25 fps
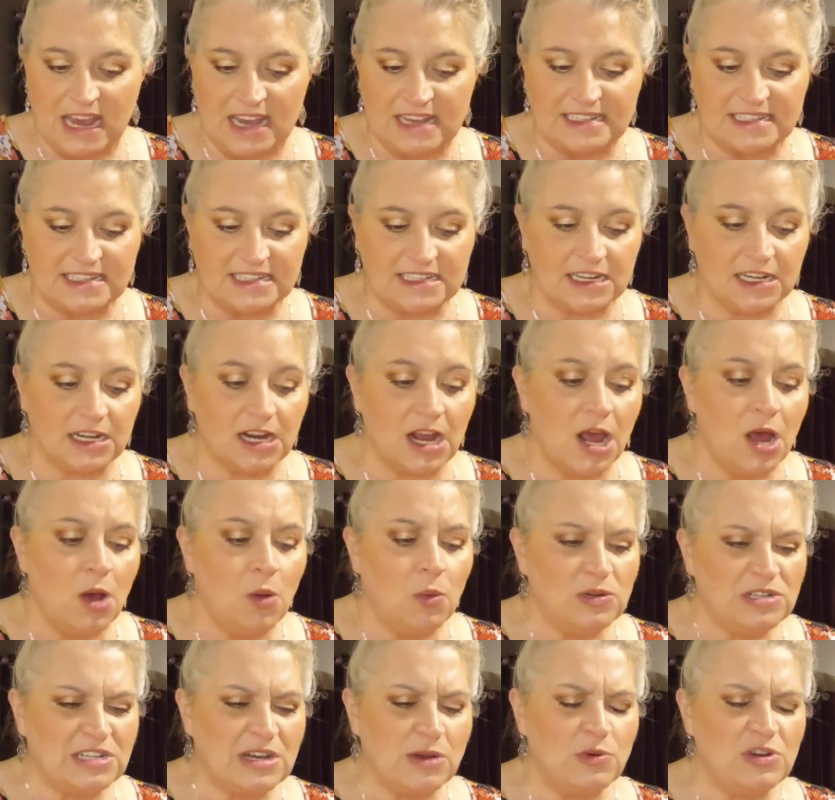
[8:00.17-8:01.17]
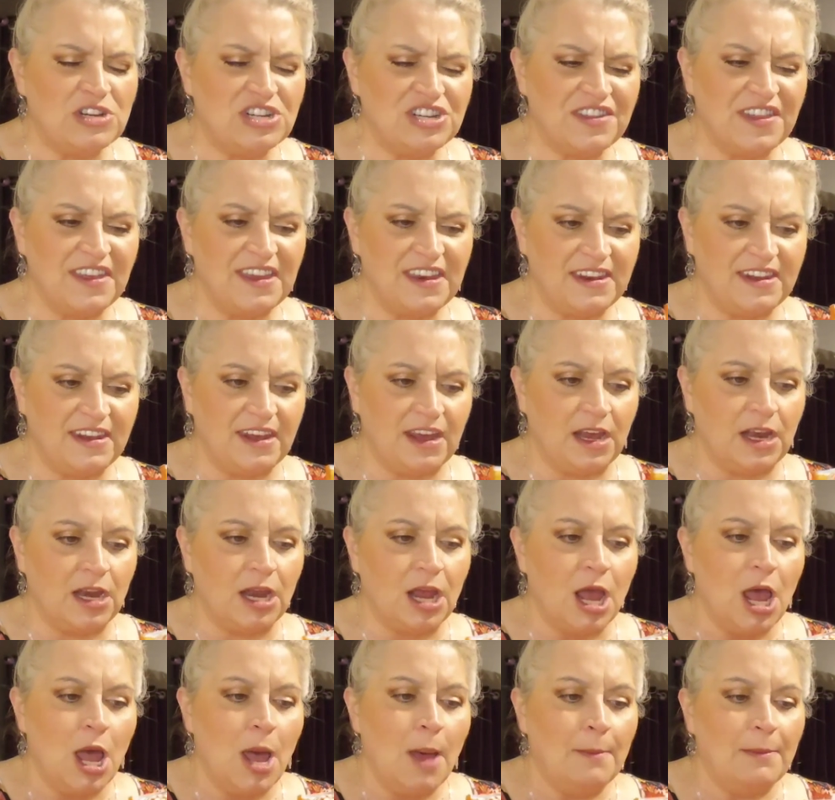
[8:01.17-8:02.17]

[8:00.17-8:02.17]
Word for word: tasted, which I wish they did.